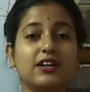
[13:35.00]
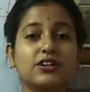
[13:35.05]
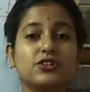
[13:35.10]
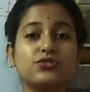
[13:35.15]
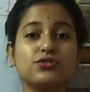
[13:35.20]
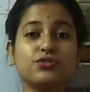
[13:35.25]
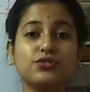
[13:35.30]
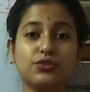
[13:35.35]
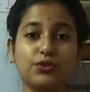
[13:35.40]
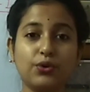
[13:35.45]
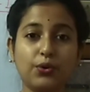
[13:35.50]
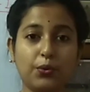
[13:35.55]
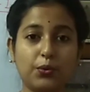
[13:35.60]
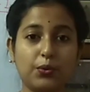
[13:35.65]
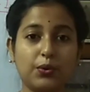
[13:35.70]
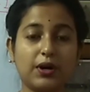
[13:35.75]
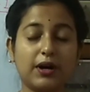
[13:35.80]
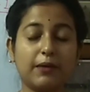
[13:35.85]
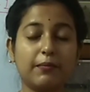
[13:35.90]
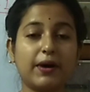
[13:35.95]
to
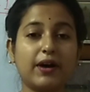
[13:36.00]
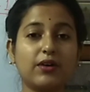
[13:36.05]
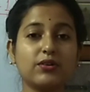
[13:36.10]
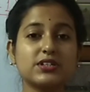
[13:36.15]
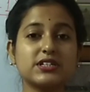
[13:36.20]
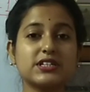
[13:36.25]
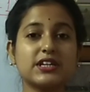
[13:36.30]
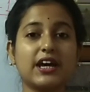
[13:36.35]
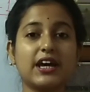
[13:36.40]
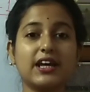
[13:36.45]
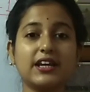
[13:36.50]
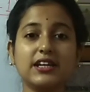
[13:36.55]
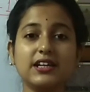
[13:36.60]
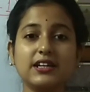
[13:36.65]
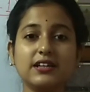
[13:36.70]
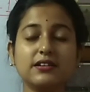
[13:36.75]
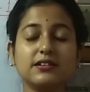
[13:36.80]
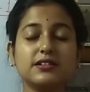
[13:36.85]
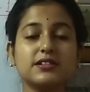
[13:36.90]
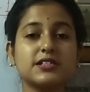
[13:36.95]
know about
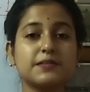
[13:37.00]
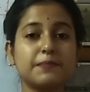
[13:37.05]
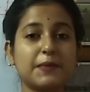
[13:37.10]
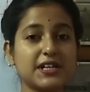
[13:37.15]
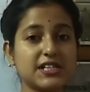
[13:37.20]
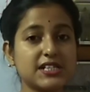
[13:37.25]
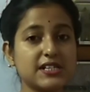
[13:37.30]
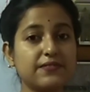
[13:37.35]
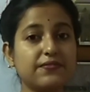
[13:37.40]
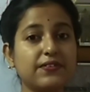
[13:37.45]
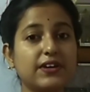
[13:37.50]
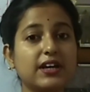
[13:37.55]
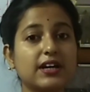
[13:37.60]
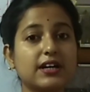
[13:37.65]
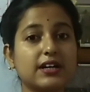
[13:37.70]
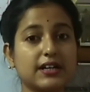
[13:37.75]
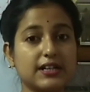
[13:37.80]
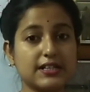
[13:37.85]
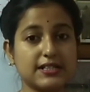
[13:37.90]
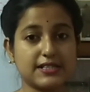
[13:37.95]
any
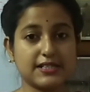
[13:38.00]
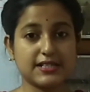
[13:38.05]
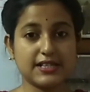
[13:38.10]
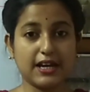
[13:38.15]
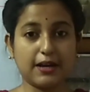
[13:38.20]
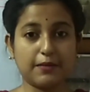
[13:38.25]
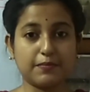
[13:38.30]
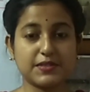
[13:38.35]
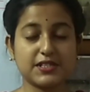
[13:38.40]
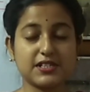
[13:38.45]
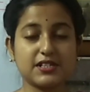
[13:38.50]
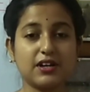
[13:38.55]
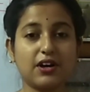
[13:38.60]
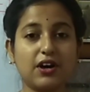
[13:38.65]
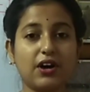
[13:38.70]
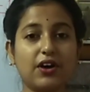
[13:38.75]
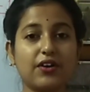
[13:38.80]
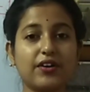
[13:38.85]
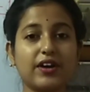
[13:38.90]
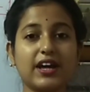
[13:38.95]
specific concepts
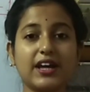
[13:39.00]
or